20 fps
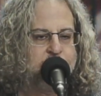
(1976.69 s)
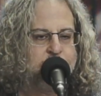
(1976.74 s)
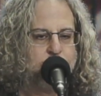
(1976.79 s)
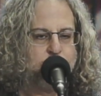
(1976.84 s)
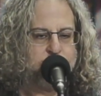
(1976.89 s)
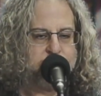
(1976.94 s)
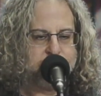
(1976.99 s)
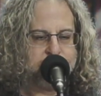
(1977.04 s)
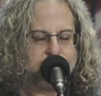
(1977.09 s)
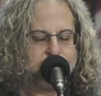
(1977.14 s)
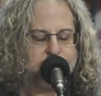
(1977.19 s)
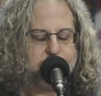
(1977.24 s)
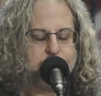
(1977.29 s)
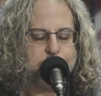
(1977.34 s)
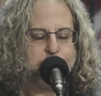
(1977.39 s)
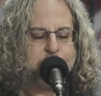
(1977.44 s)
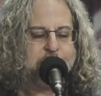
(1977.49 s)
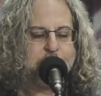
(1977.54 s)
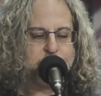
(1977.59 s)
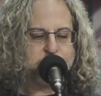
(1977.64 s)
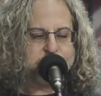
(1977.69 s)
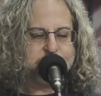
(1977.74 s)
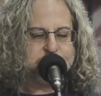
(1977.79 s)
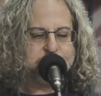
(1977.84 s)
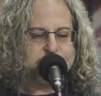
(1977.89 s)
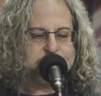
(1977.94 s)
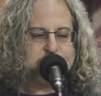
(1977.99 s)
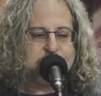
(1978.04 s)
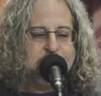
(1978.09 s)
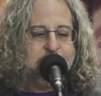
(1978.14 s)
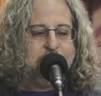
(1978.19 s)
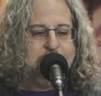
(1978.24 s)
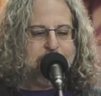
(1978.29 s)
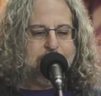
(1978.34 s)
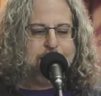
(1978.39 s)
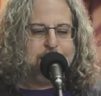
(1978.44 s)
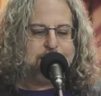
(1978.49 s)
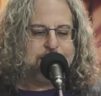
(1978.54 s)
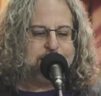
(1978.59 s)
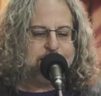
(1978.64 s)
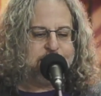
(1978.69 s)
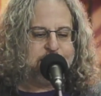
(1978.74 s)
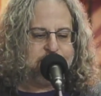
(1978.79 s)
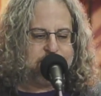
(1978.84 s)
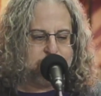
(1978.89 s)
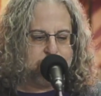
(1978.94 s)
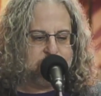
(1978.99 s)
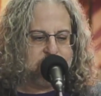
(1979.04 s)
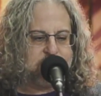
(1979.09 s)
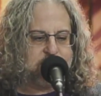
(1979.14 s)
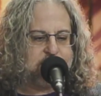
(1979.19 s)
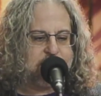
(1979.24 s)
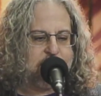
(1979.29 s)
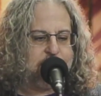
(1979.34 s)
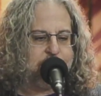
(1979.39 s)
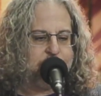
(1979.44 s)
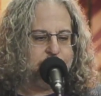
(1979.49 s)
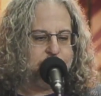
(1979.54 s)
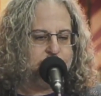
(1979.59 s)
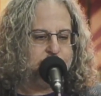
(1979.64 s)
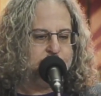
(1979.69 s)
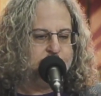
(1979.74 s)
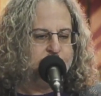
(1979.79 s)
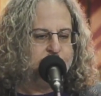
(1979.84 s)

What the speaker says: Within the mountains I laid me down,